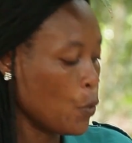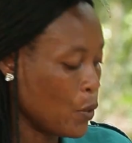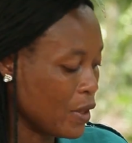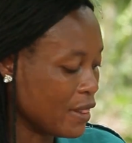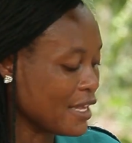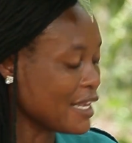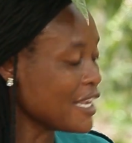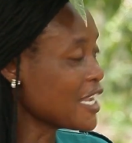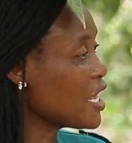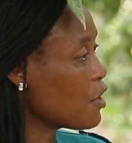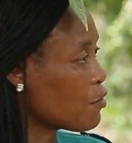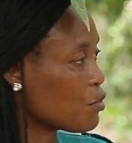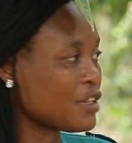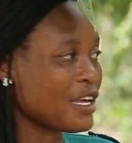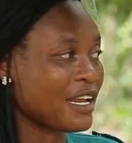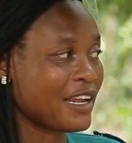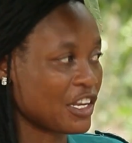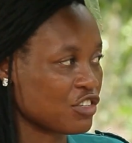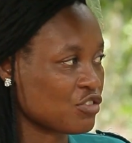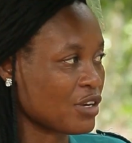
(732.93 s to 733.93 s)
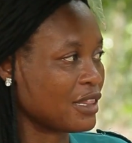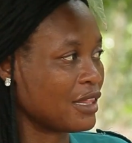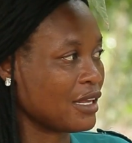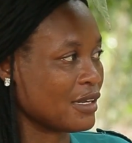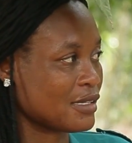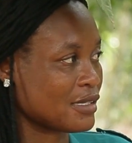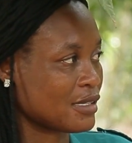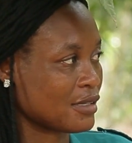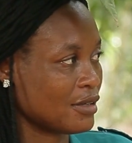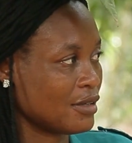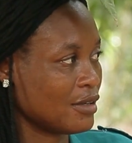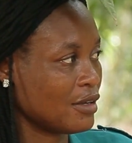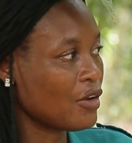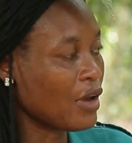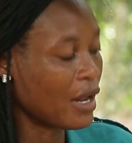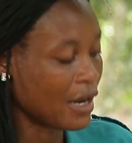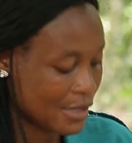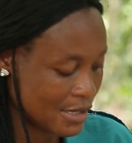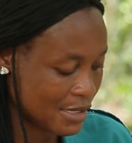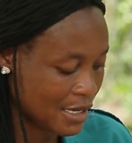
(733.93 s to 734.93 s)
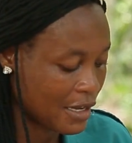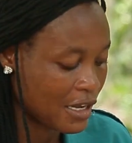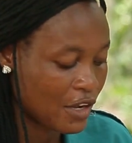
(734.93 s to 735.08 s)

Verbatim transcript: We they give you the natural taste. Right. You understand?